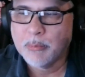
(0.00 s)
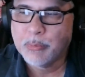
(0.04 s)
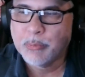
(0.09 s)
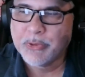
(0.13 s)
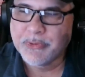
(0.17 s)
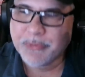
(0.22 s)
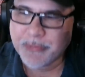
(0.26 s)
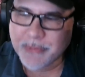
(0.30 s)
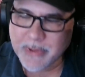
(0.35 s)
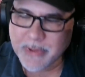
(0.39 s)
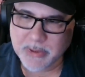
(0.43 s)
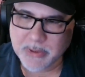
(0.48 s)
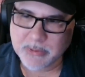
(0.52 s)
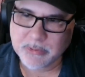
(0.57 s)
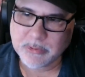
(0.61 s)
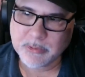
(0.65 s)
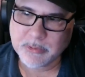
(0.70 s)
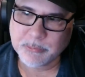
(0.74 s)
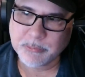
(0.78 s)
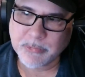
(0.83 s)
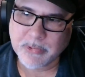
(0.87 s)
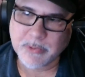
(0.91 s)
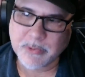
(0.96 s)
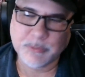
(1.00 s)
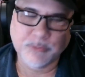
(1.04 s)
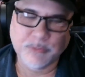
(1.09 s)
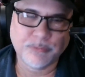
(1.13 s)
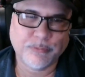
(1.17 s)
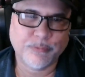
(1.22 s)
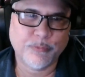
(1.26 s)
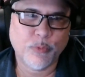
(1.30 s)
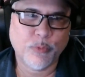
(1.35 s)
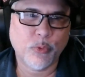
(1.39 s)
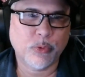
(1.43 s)
But then him coming
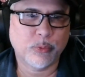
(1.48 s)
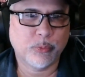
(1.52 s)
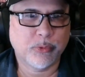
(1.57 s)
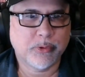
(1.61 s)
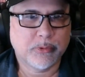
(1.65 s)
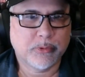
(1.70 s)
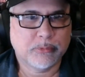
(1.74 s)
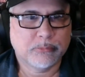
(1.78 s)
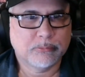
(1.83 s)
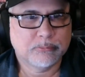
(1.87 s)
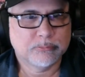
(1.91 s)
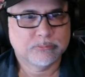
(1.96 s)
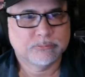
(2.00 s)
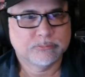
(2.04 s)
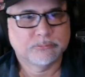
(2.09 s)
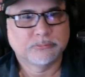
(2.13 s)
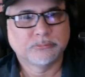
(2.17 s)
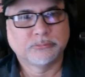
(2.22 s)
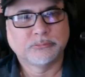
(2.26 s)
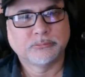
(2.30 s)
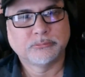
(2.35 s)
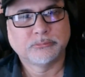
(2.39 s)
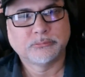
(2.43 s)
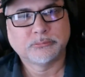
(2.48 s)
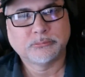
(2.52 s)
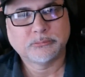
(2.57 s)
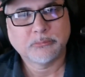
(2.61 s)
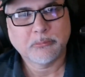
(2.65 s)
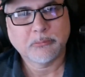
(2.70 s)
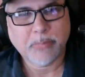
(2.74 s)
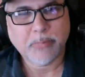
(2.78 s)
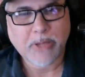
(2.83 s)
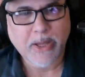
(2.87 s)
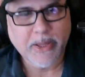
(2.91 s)
forward,
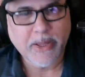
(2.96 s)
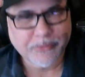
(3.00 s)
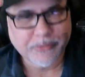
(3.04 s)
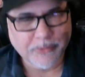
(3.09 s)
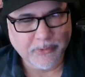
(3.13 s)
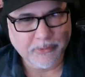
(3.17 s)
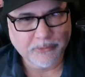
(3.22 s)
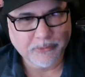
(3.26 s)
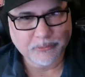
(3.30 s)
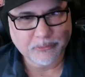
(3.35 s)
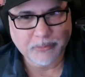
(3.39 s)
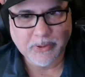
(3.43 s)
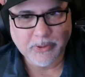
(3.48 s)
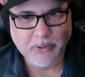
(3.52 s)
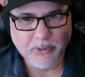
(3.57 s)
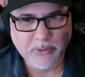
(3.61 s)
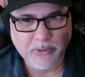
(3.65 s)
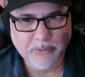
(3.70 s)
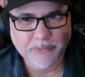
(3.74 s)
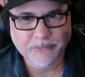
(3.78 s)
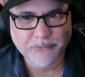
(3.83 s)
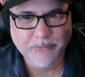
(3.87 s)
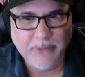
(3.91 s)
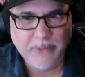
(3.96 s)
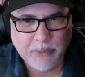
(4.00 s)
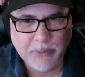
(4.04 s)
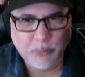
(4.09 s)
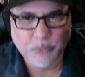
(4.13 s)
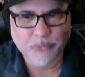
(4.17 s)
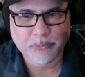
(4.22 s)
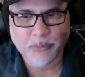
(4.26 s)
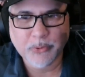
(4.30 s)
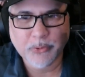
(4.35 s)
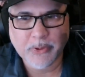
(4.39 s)
I think, is because that
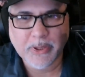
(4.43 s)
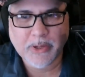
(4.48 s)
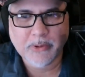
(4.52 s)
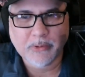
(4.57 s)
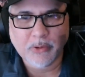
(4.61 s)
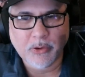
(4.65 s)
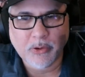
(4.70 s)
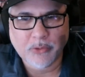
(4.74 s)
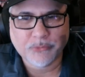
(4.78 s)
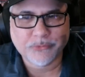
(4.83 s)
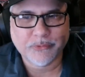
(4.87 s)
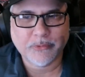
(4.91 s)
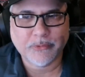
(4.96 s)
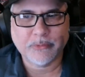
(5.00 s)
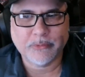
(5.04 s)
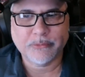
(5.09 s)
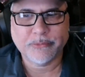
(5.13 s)
was put out also.